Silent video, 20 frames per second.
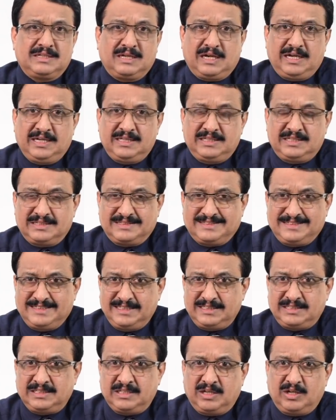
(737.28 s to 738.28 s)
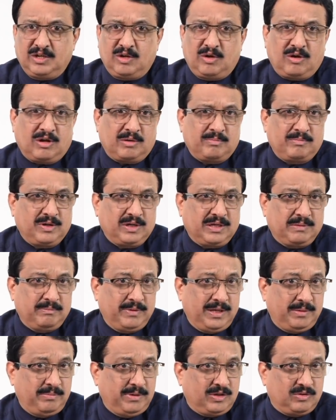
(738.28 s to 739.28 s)
either seasonal or
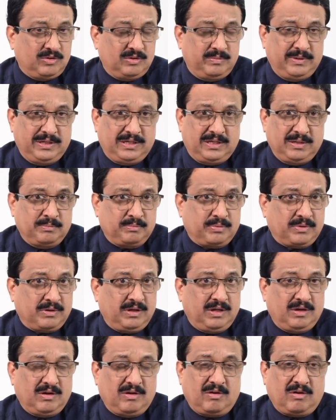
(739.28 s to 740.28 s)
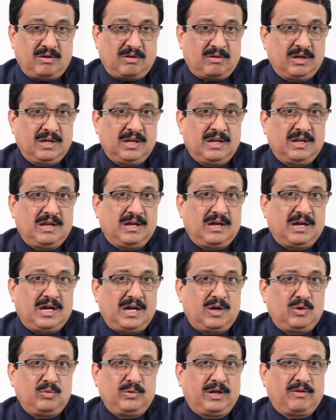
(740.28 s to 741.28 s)
maybe could be temporary, or
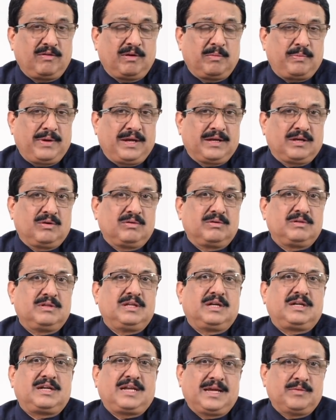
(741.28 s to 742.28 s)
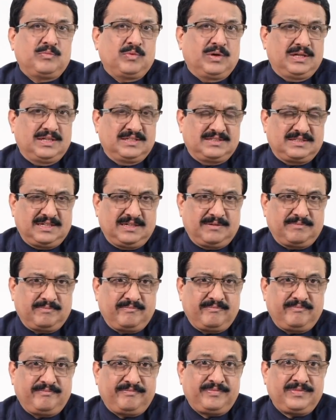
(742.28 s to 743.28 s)
how it will pan out, the time will decide.
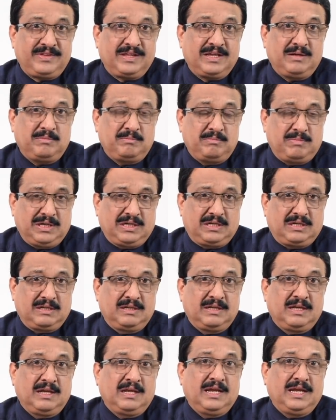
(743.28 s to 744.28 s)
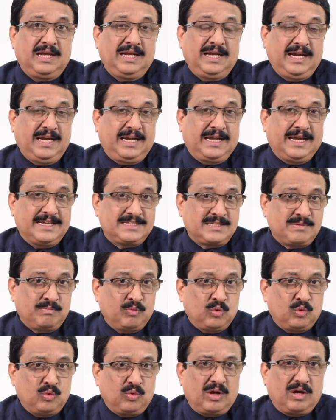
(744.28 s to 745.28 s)
But it has
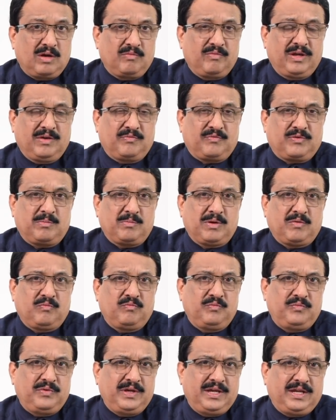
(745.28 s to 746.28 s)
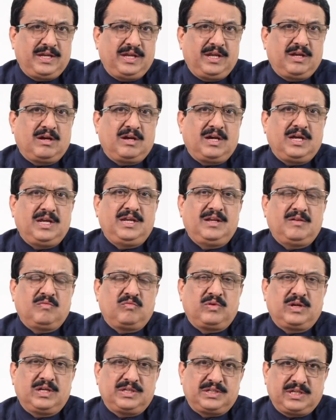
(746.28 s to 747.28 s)
moved away from a very high
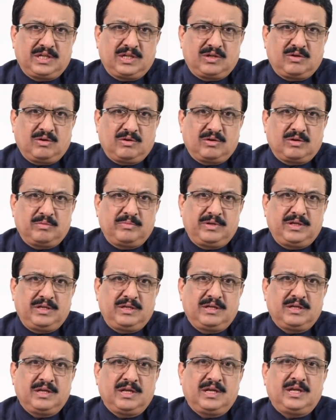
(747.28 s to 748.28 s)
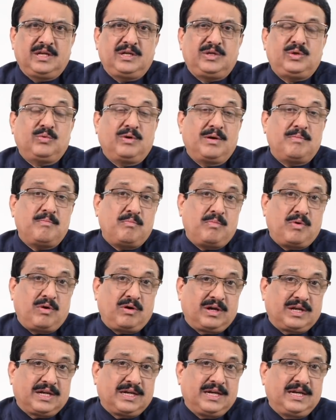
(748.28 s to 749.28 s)
inflation economy to a
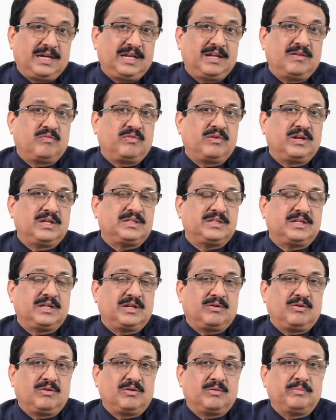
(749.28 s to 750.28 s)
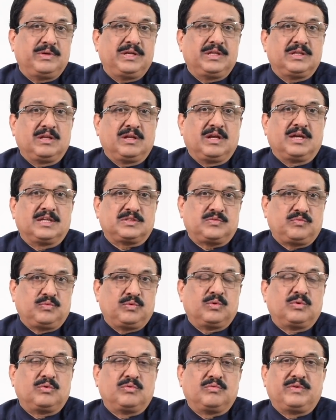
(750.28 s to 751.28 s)
moderate inflation economy in the last
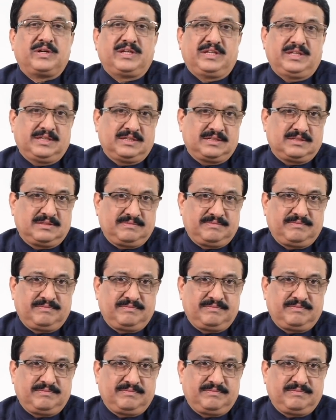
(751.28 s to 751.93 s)
4 to 5 years.